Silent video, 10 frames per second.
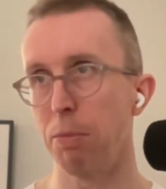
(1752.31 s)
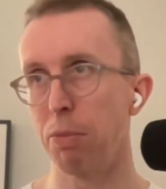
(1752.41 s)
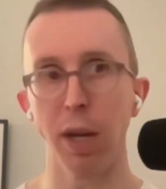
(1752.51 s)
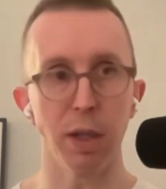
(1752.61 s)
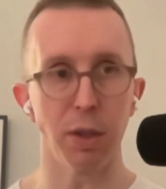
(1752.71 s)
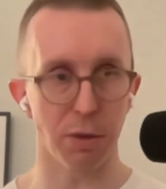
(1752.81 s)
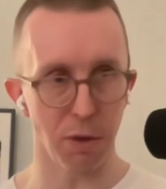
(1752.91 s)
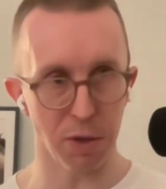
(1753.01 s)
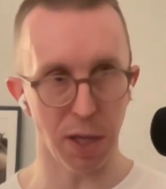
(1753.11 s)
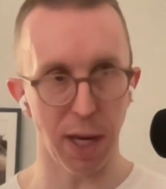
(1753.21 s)

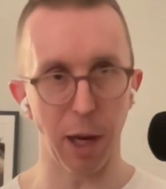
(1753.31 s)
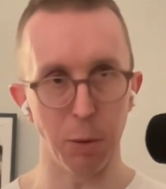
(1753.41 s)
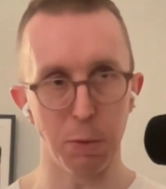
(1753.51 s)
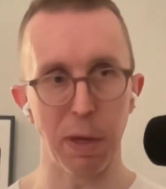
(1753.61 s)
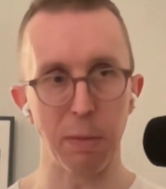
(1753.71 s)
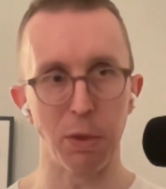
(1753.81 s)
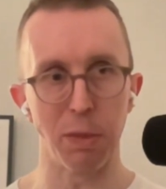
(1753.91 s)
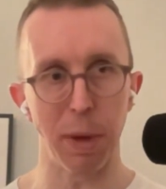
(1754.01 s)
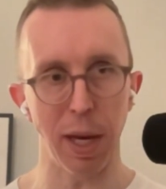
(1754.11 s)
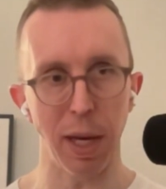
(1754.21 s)
breakthroughs that it helps people
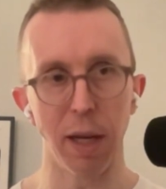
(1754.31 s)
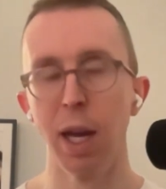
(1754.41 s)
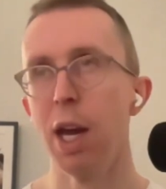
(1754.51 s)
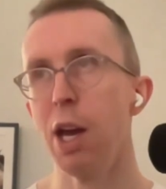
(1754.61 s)
to make.